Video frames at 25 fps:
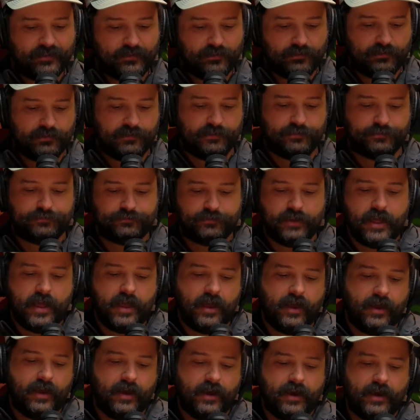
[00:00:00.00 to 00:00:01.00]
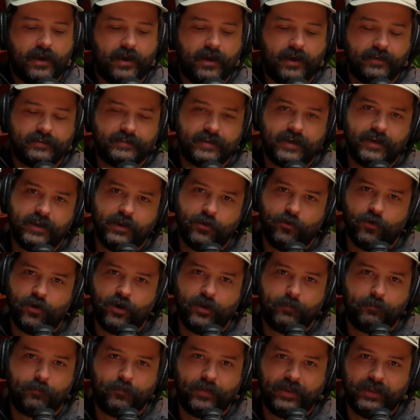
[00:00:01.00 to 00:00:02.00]
Oof. Tell you
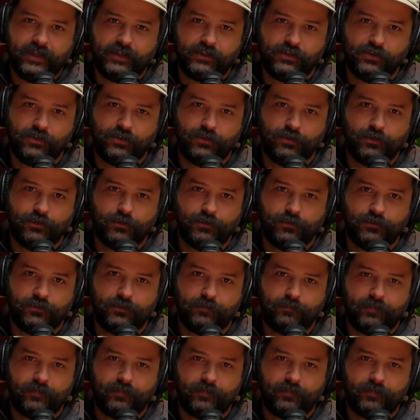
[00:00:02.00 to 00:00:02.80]
what, big news,